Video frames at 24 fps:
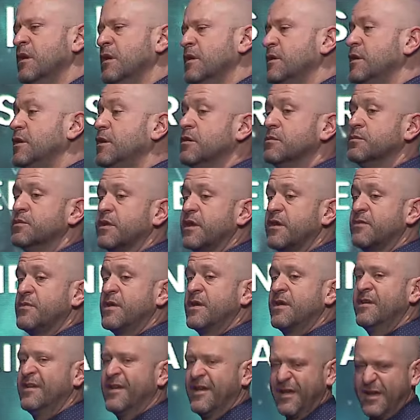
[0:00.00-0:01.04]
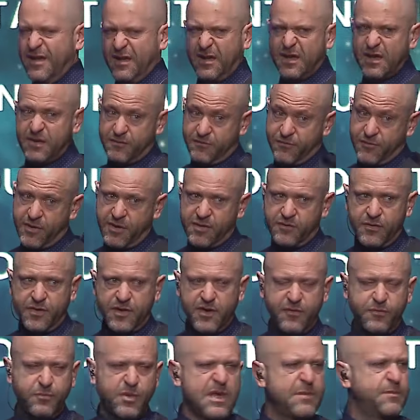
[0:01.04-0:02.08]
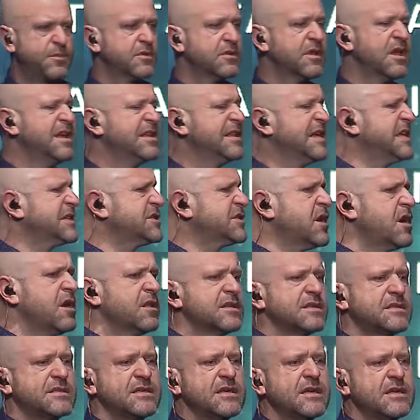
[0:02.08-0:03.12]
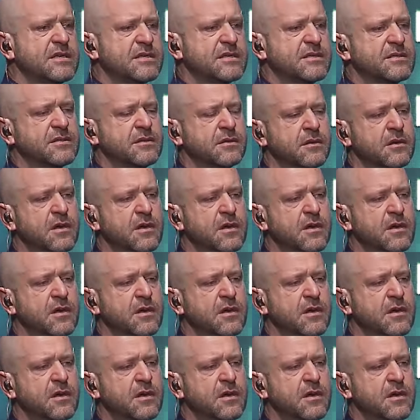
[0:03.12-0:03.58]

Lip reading: You don't believe me? Get in front of enough people. That's all this is.